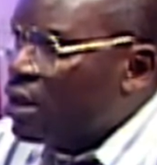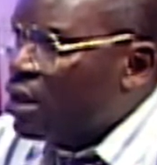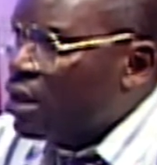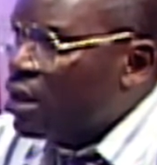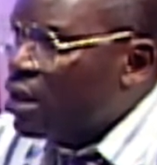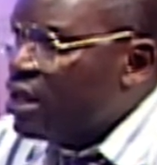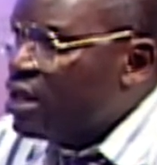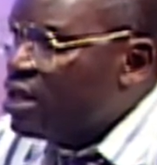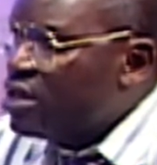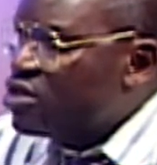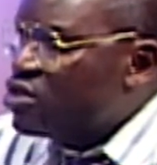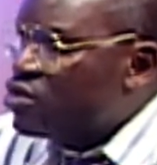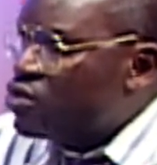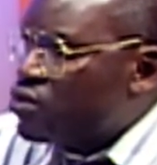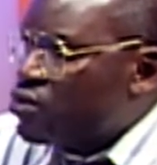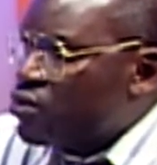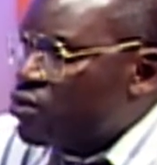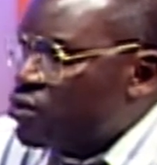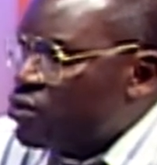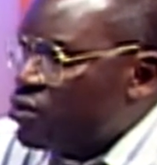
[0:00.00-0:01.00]
clinged
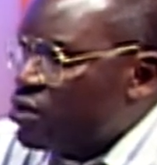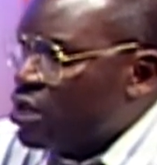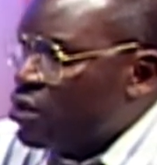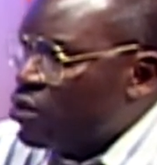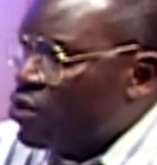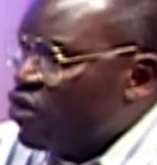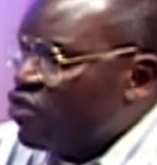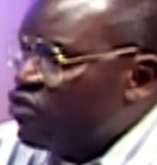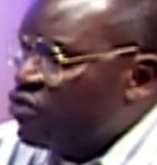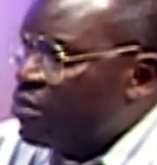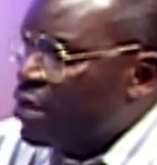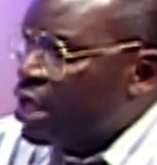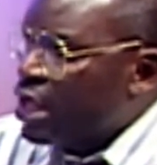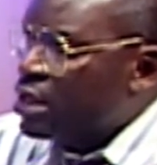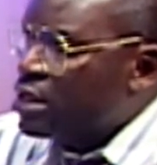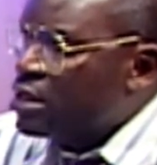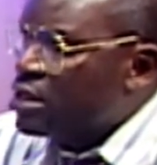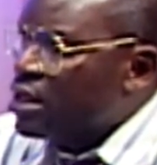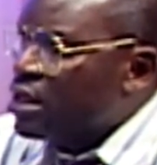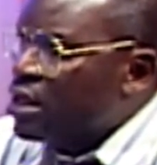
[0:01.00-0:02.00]
to the
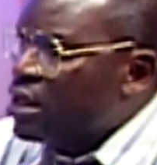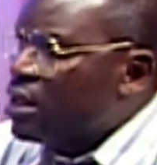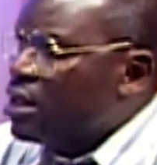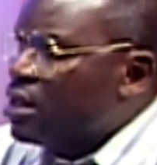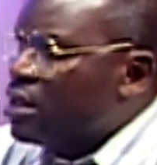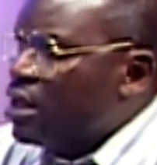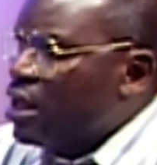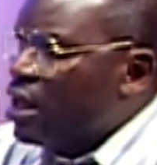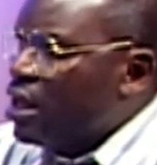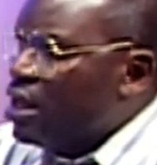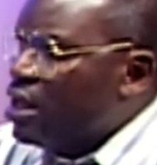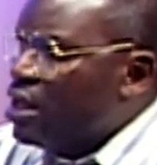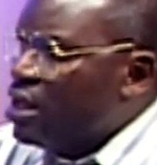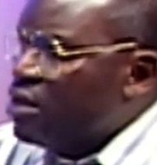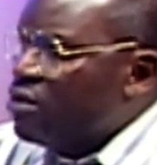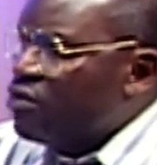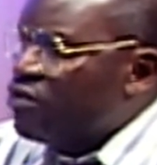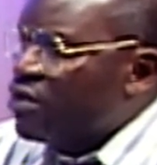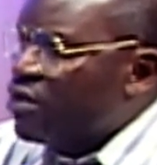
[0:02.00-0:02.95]
government, they live a